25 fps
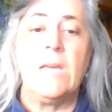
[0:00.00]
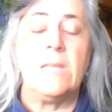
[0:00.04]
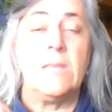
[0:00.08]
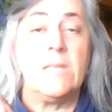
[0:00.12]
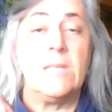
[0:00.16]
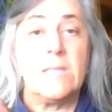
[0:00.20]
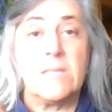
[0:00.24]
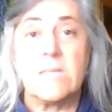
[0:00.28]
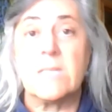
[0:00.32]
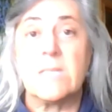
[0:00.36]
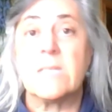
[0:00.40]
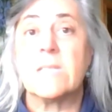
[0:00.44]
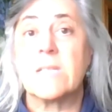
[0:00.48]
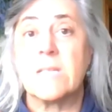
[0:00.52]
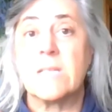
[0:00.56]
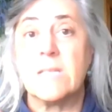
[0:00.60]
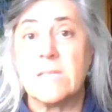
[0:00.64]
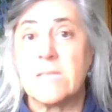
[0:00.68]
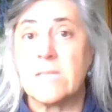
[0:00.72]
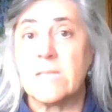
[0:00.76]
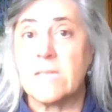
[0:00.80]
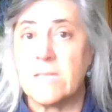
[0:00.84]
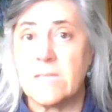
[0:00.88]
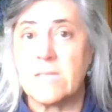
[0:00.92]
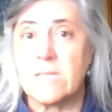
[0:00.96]
And this is
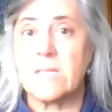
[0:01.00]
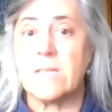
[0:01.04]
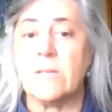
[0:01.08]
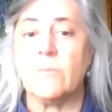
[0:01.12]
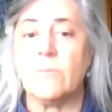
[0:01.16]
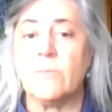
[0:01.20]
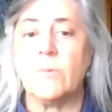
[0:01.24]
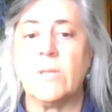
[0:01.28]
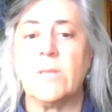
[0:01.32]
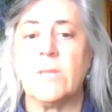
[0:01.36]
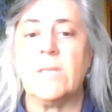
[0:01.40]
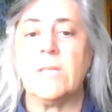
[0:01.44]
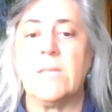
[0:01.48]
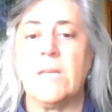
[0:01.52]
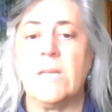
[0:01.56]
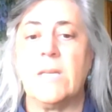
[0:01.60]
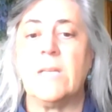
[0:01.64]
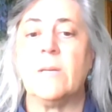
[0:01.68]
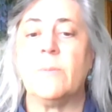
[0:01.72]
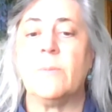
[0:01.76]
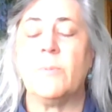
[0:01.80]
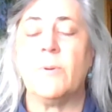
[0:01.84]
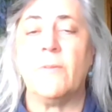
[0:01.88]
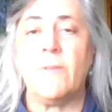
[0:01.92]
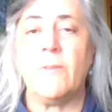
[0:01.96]
consistent with the
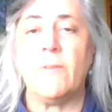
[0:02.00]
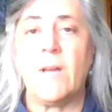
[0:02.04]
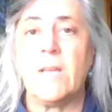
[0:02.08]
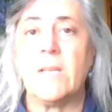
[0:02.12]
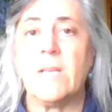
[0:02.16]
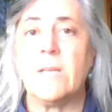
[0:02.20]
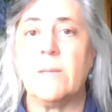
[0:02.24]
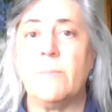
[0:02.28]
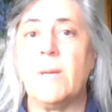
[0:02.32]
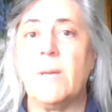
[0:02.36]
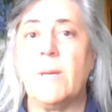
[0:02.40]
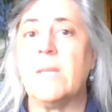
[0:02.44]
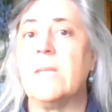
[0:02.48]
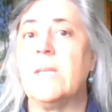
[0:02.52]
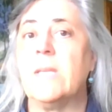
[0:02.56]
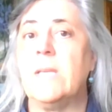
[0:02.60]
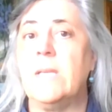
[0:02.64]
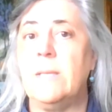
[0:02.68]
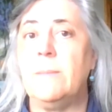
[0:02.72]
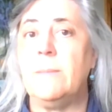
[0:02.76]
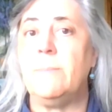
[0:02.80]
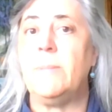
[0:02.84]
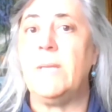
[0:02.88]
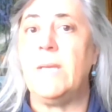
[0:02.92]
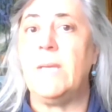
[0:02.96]
data provided by the